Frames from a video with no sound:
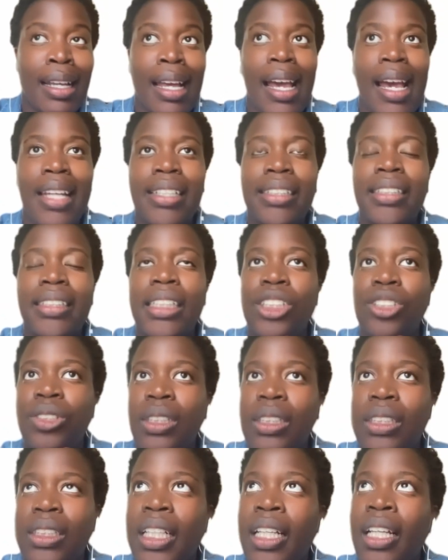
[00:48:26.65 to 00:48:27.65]
And it's
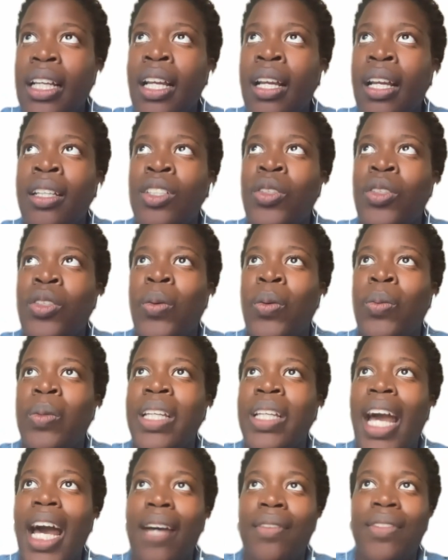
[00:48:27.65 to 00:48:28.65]
interesting, you know, we
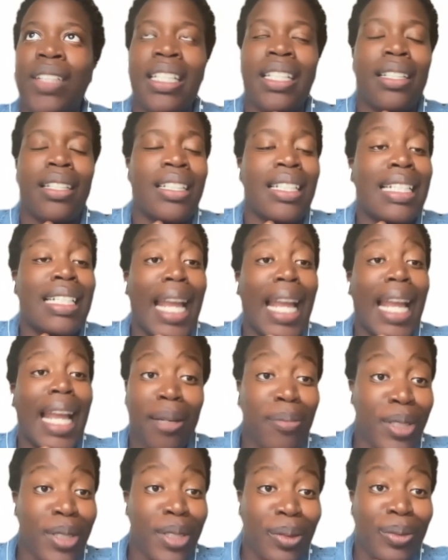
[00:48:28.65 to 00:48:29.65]
haven't
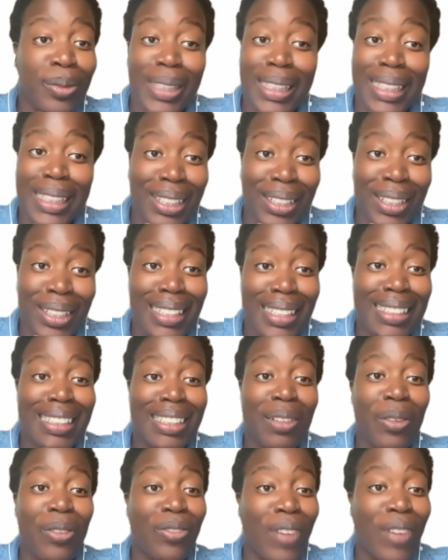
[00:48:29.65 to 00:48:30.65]
named resilience,
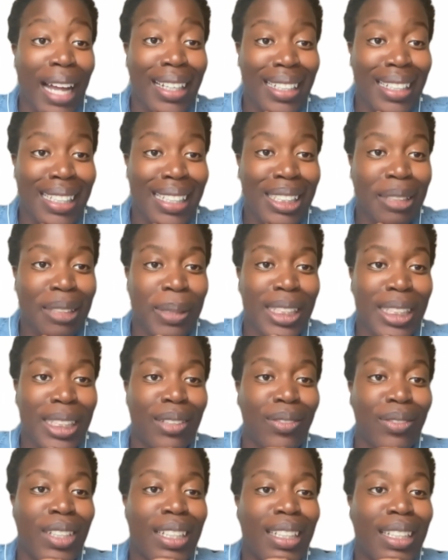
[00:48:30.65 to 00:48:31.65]
defined it
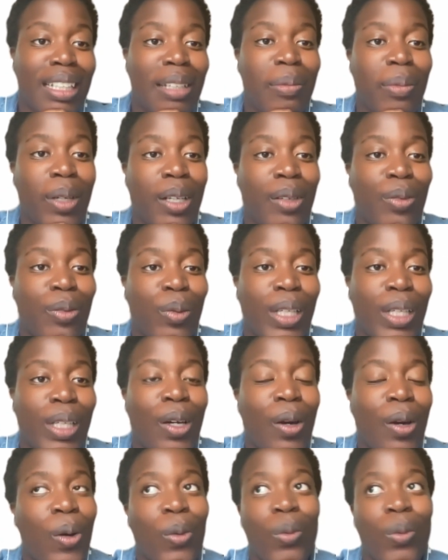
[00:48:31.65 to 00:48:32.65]
specifically, but if we
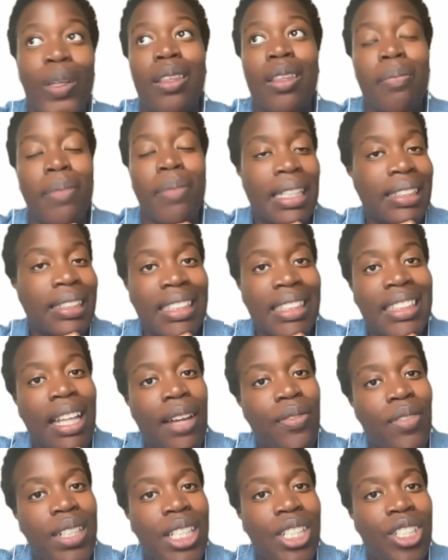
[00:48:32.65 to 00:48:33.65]
go with the basic
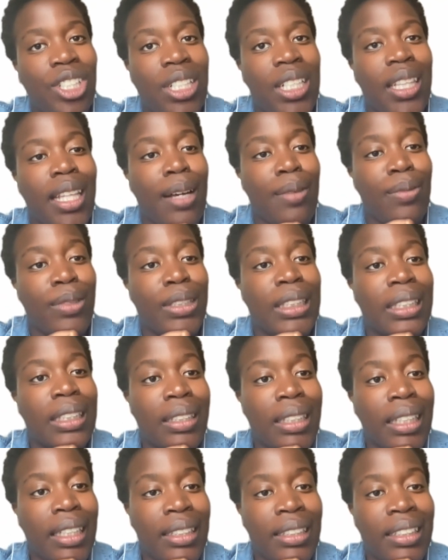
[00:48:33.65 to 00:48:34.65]
definition that
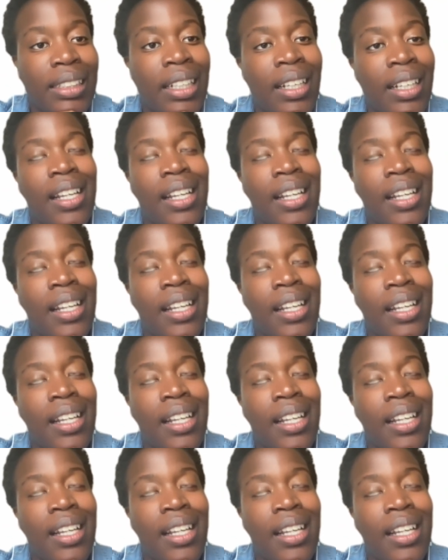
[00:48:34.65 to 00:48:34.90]
resilience